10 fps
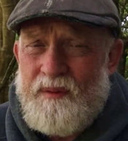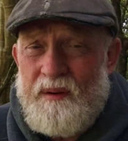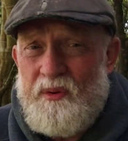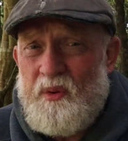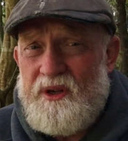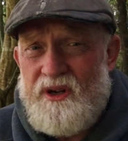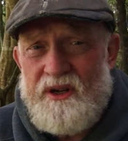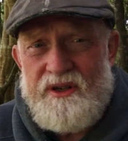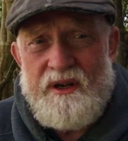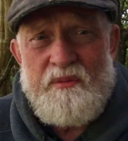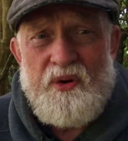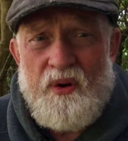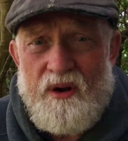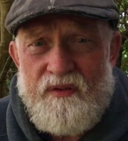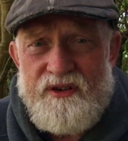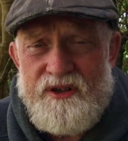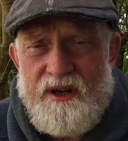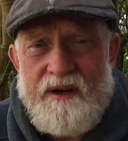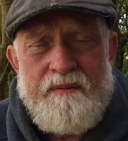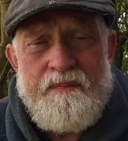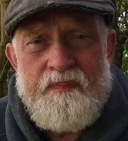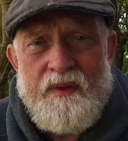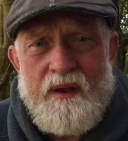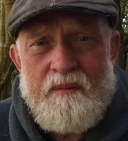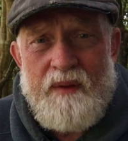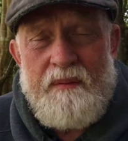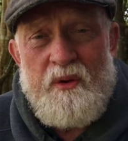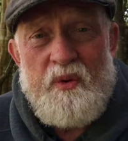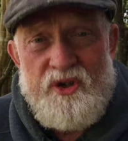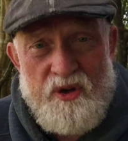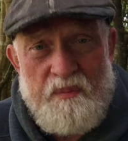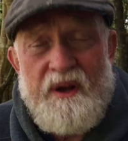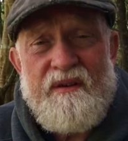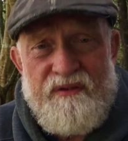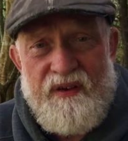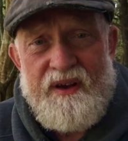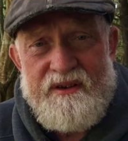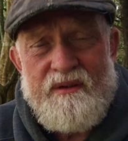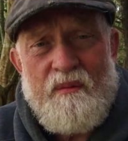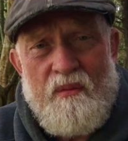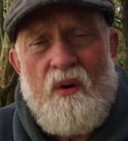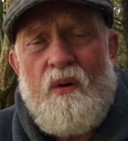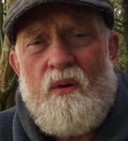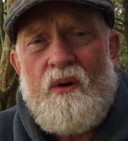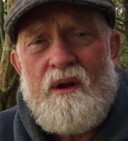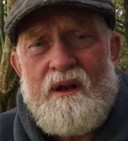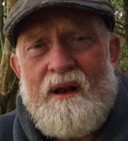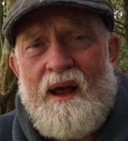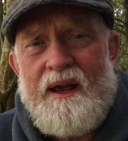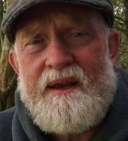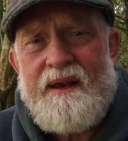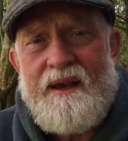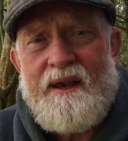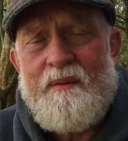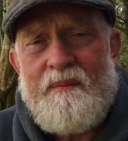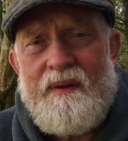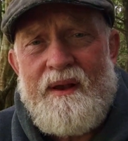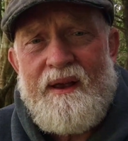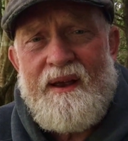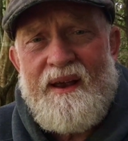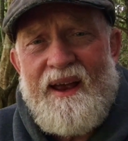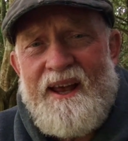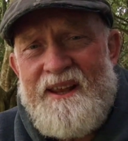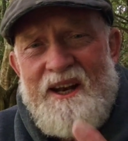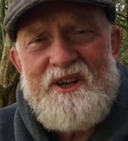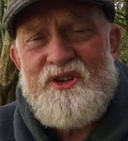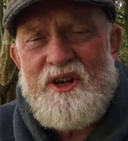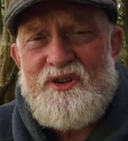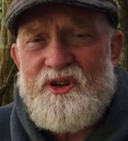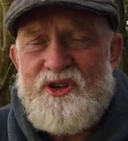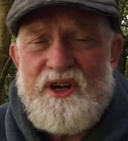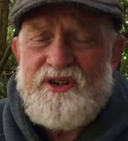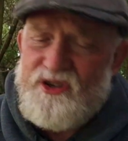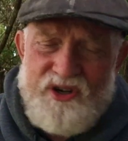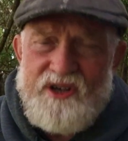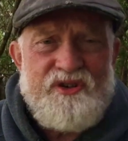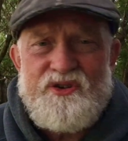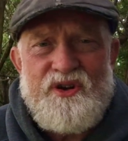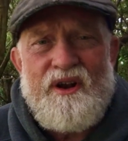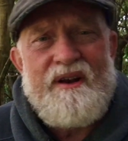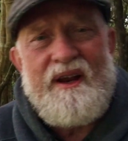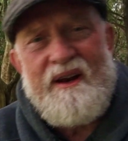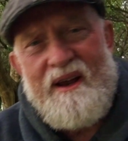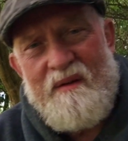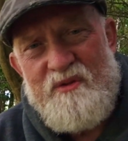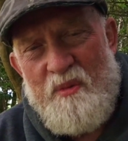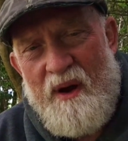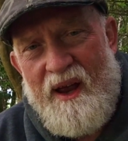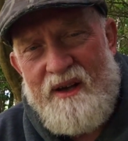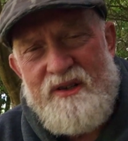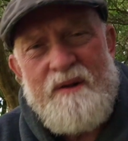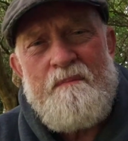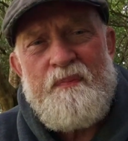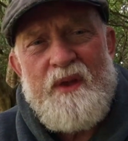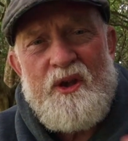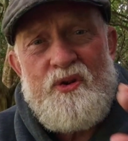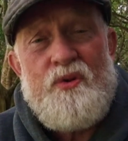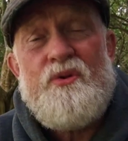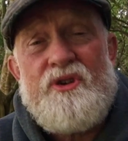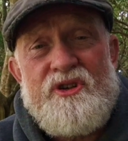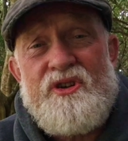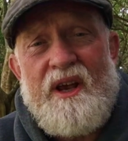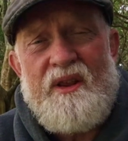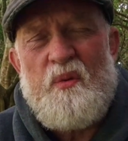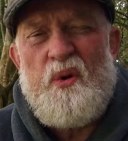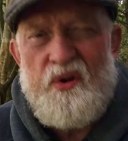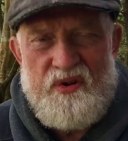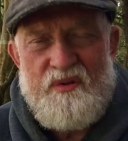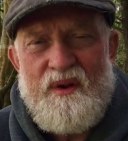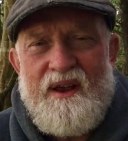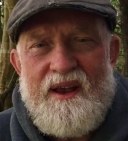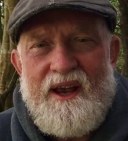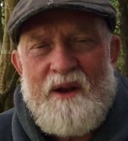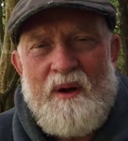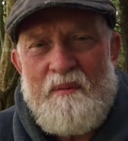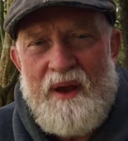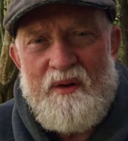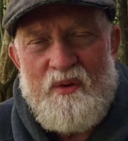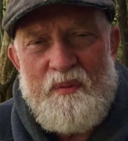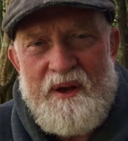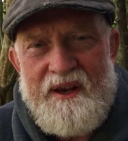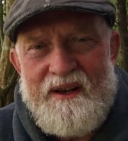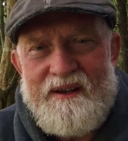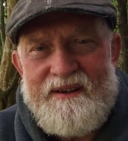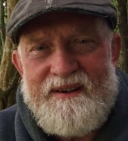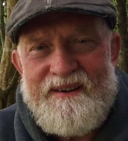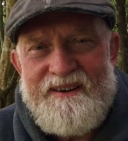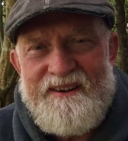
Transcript: maybe we judged him too harshly. Maybe we should be, in fact, more like him. And then he says to Jesus, you don't need to come to my house. You just say the word and my man will be healed.